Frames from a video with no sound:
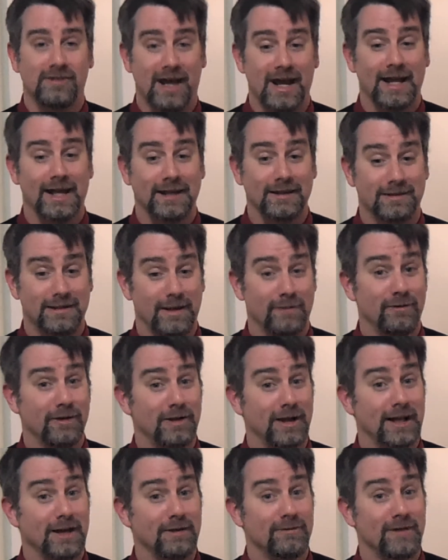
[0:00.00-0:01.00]

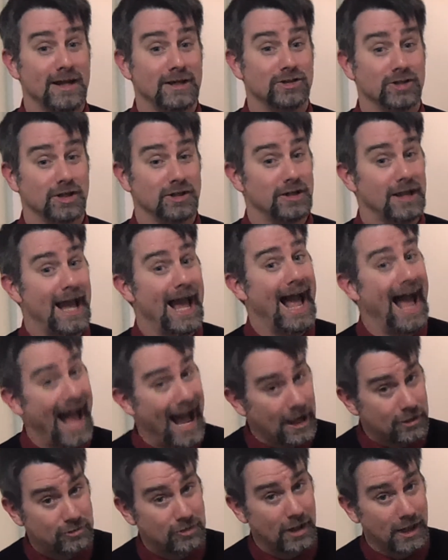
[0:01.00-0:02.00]
scientific innovation
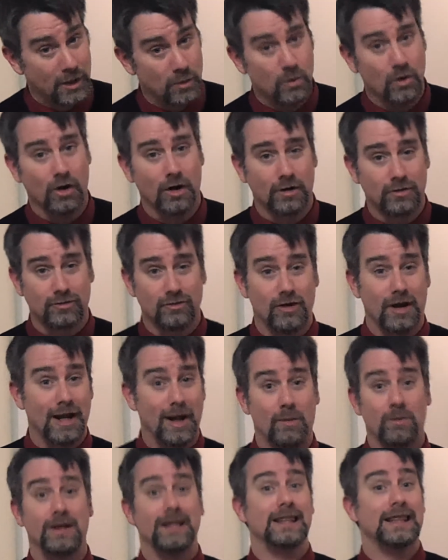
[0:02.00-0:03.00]
actually works, not
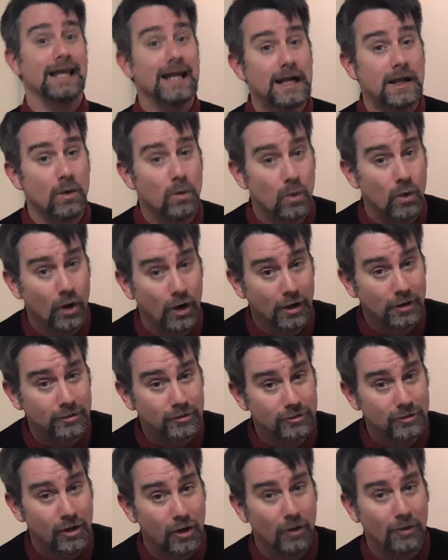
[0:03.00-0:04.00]
how we think it
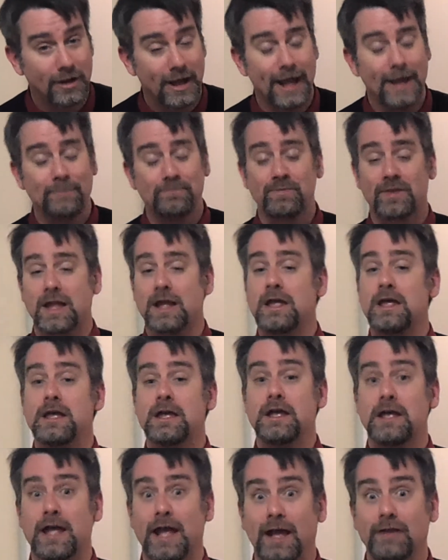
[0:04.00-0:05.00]
works, okay,
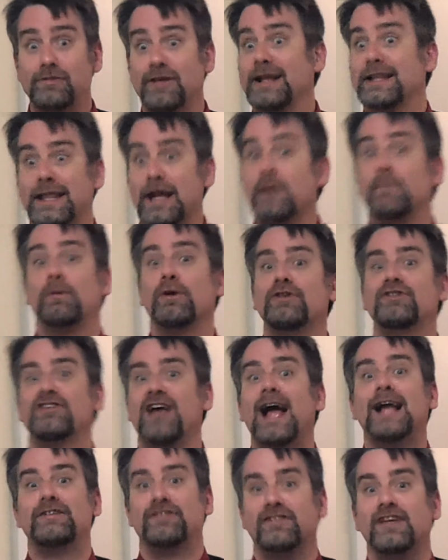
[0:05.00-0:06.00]
is that they're
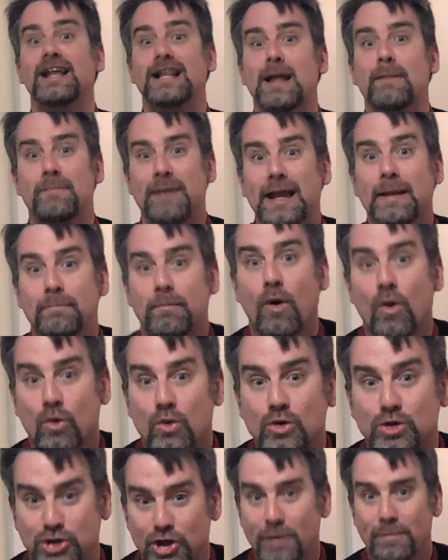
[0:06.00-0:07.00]
precisely the
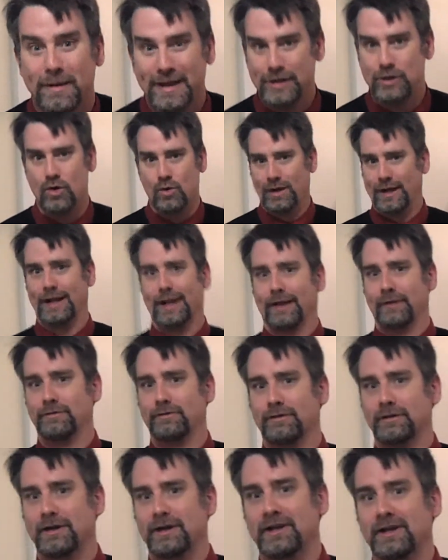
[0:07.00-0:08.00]
people who should be doing
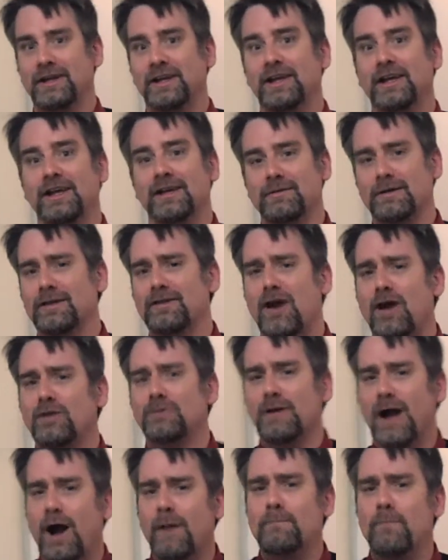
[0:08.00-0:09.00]
this. Because
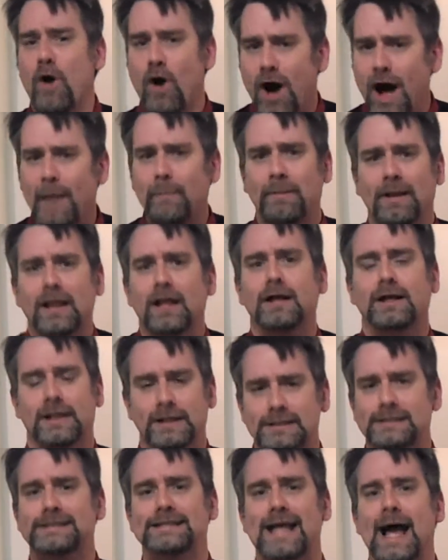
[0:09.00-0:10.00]
our popular
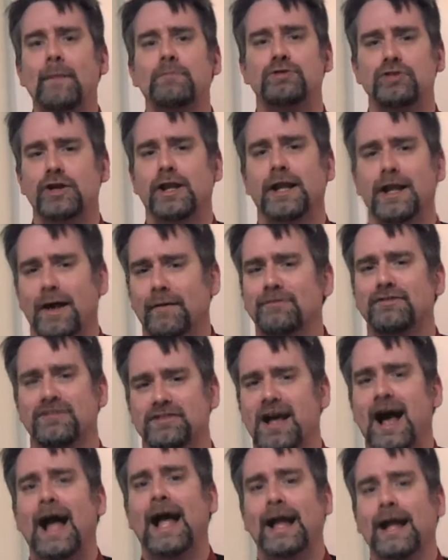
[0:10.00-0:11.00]
conception of
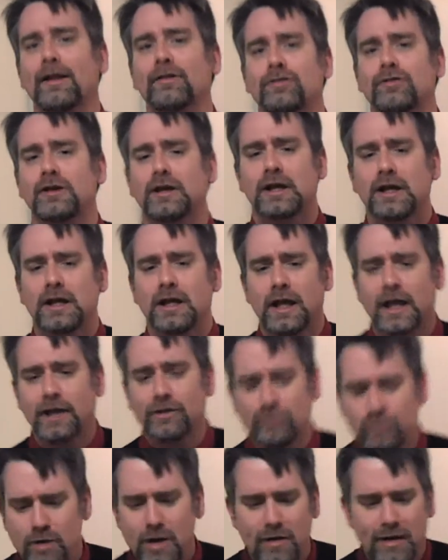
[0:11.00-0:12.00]
science
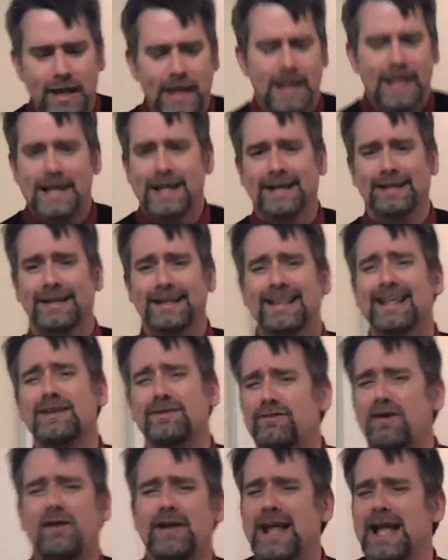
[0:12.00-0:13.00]
is really,
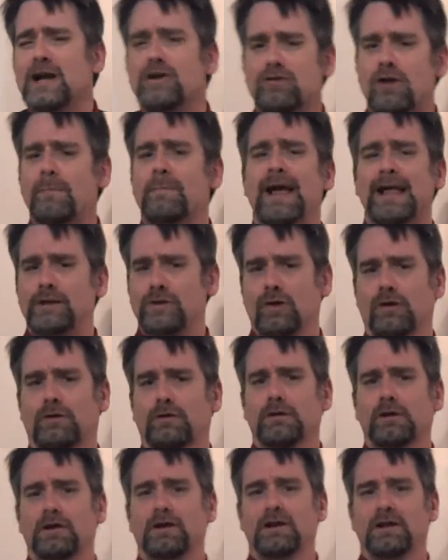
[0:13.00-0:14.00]
it's very incremental.
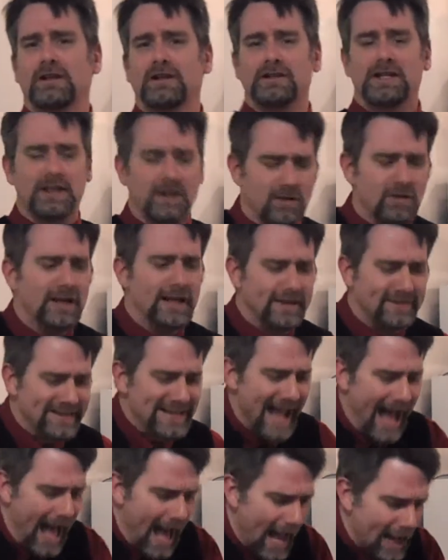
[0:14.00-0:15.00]
There are
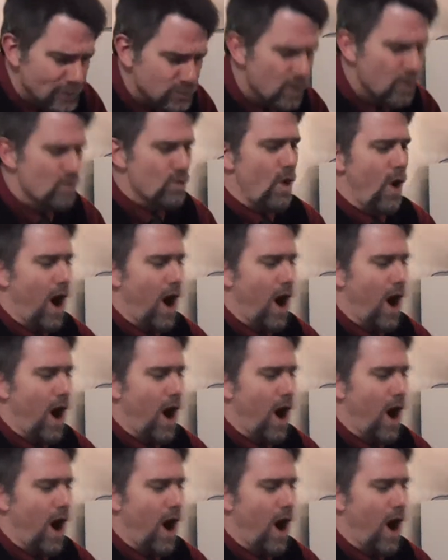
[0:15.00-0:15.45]
these guys with